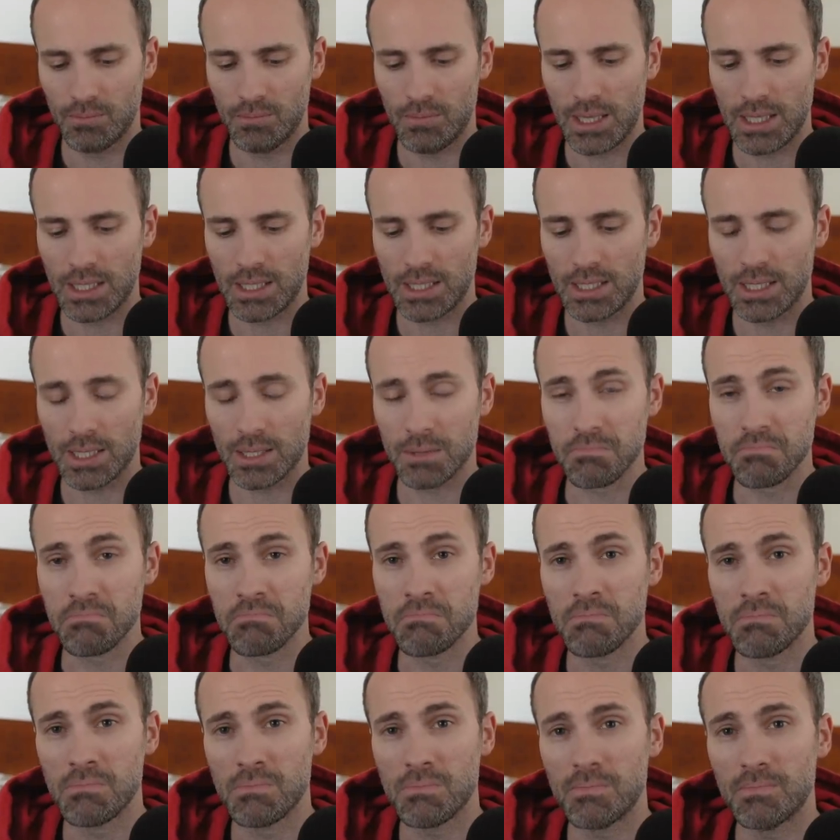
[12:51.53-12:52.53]
making it
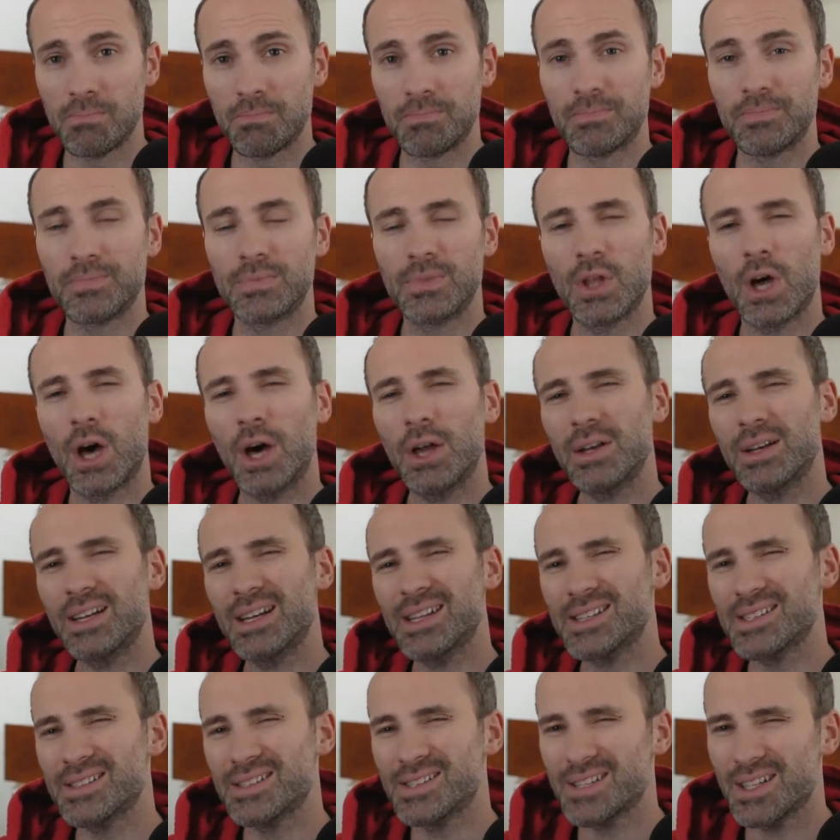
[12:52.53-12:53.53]
m- not
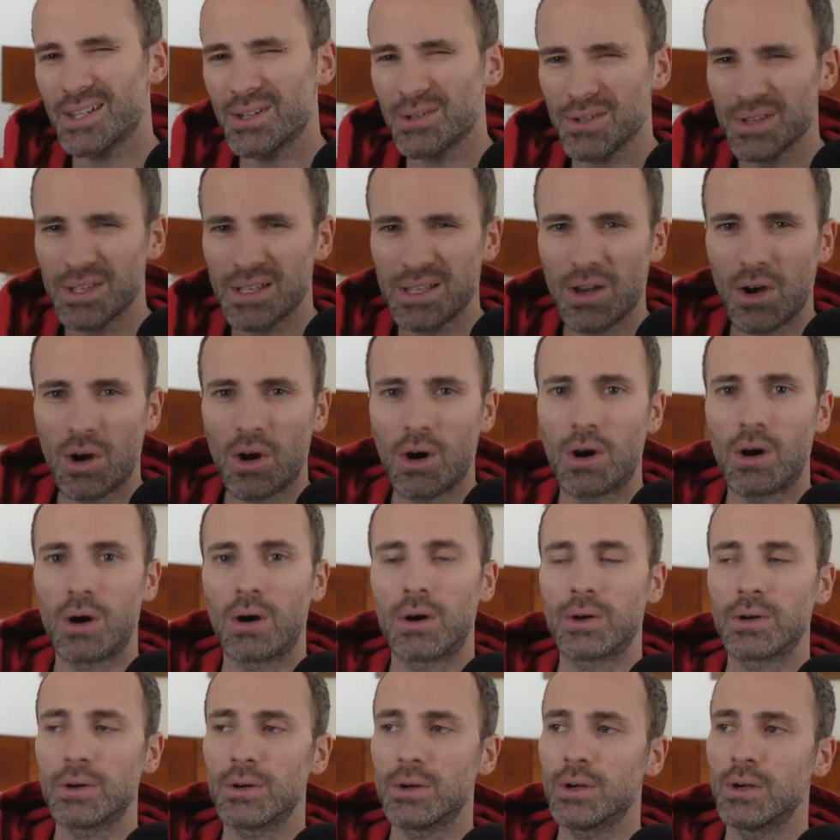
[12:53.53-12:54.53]
necessarily
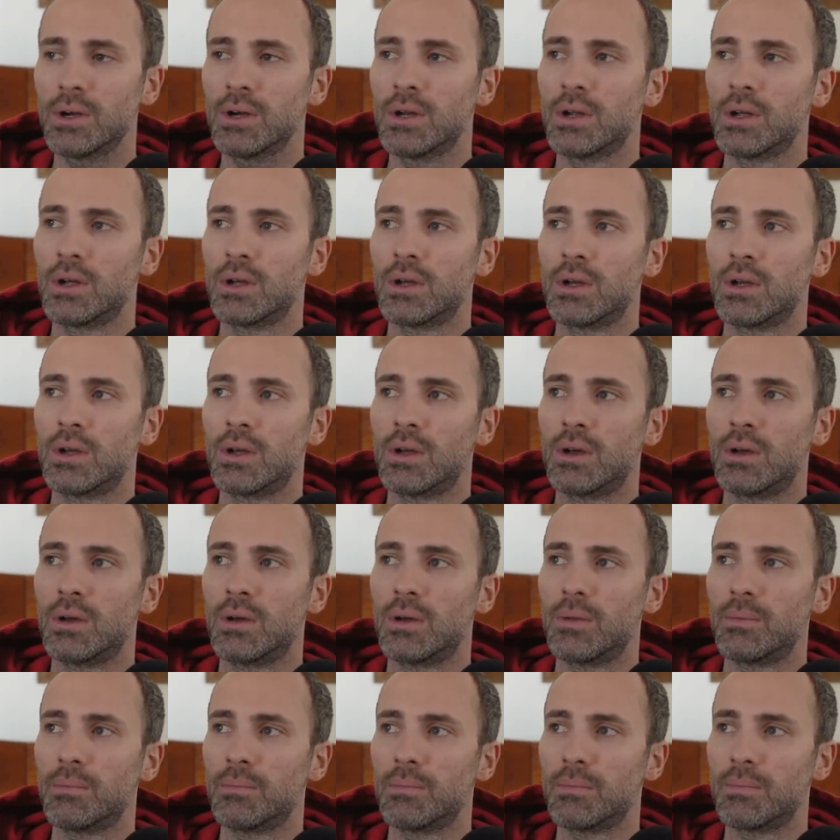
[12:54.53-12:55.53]
harder
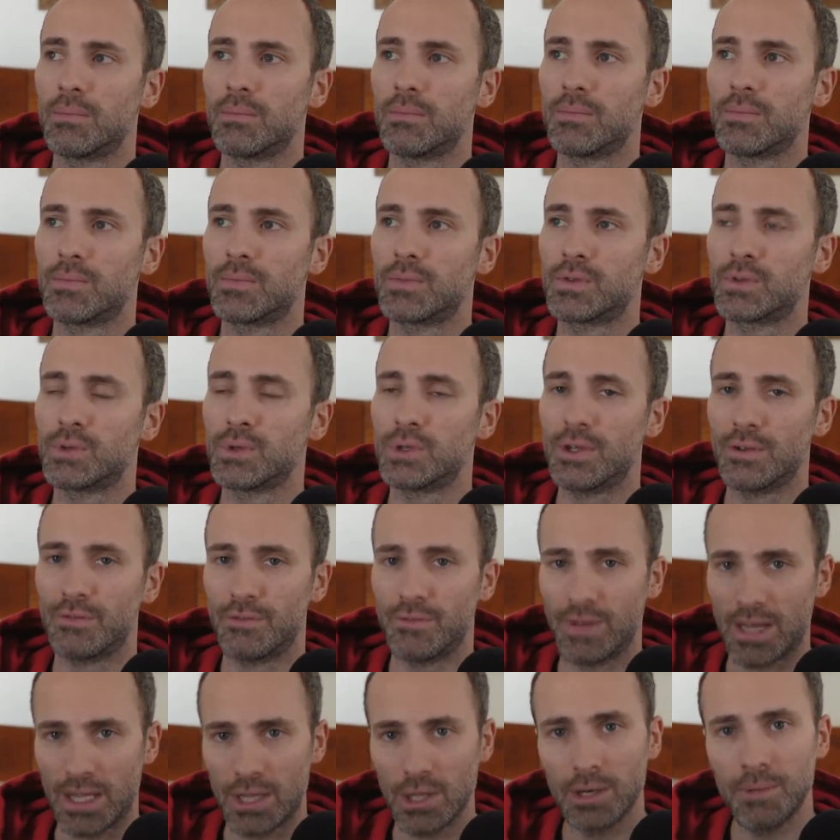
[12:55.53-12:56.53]
to
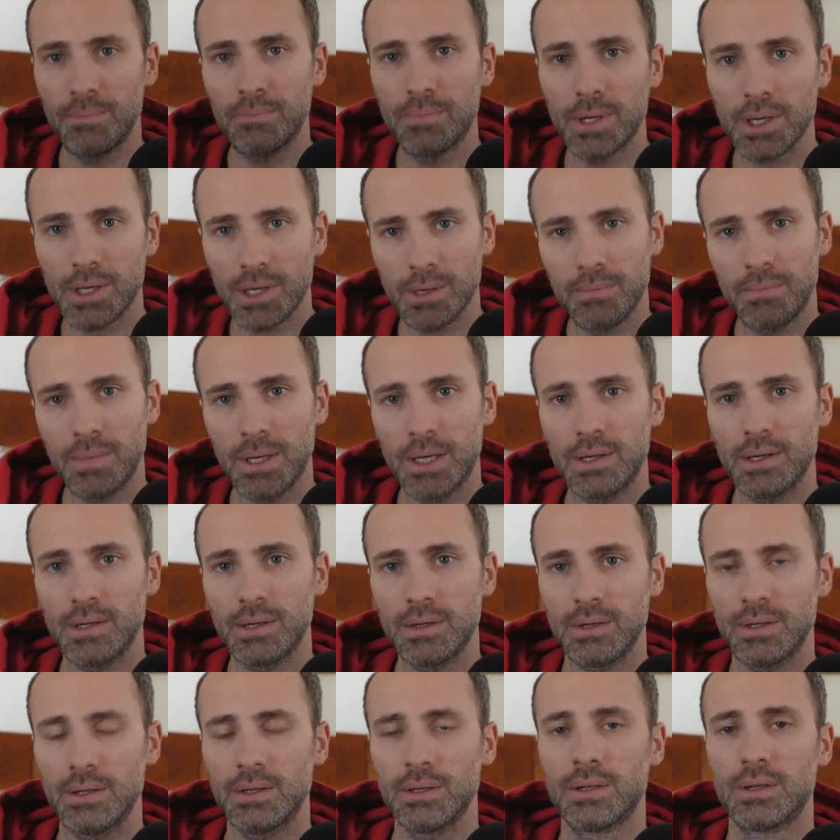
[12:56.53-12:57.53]
develop a
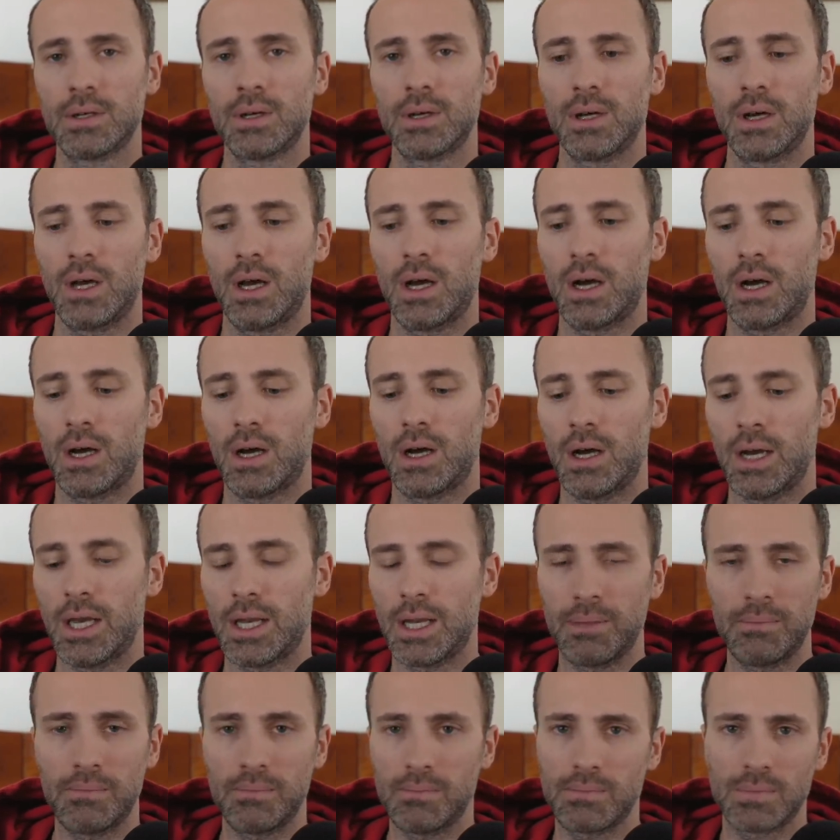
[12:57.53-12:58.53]
competitor. Uh,
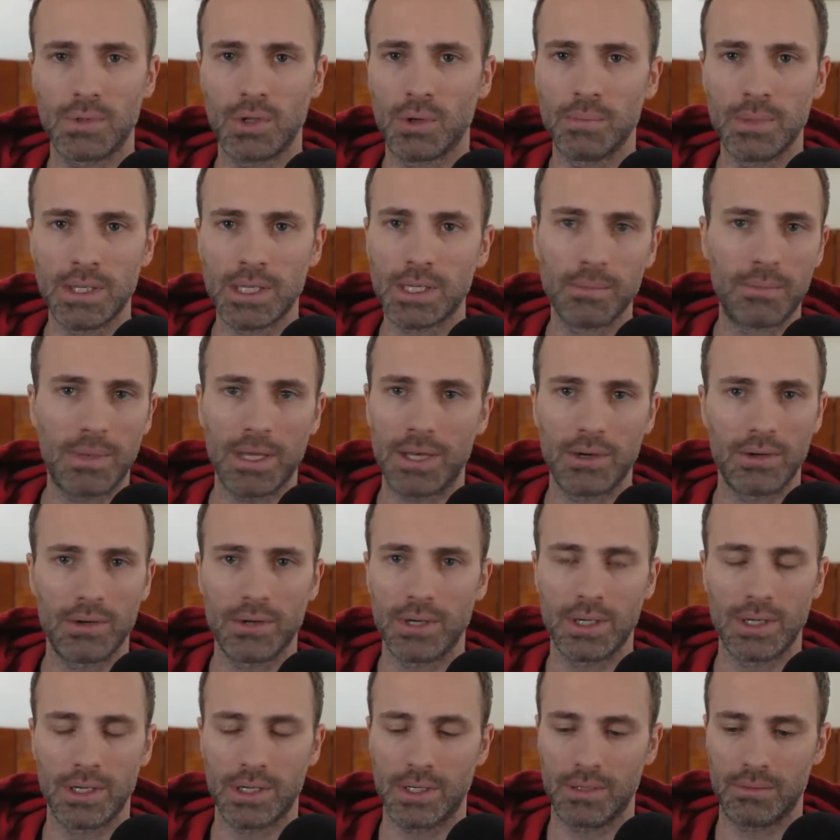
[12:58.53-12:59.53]
and I don't mean
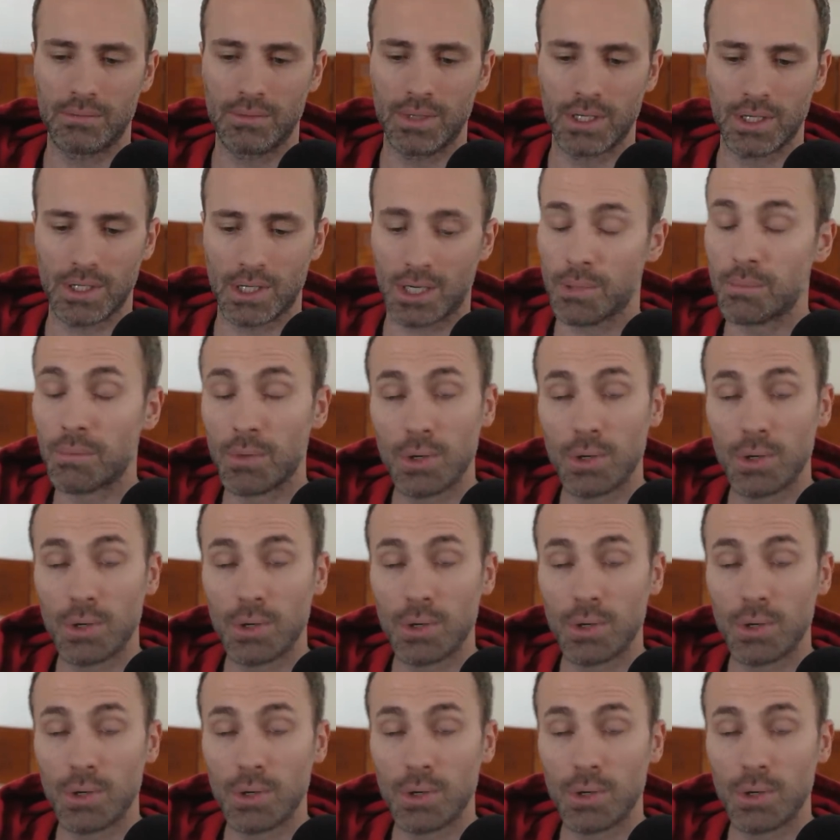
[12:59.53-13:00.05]
competitor in a, in a